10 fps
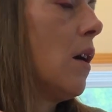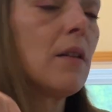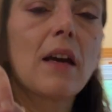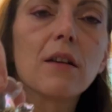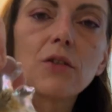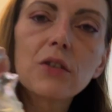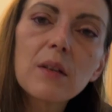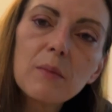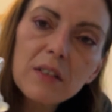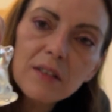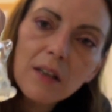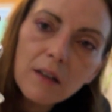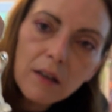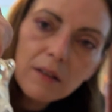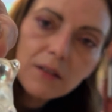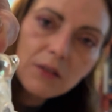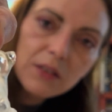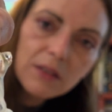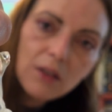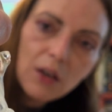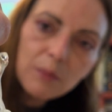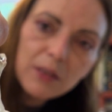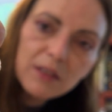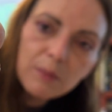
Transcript: Yeah, just give me a sec. So this has got a piece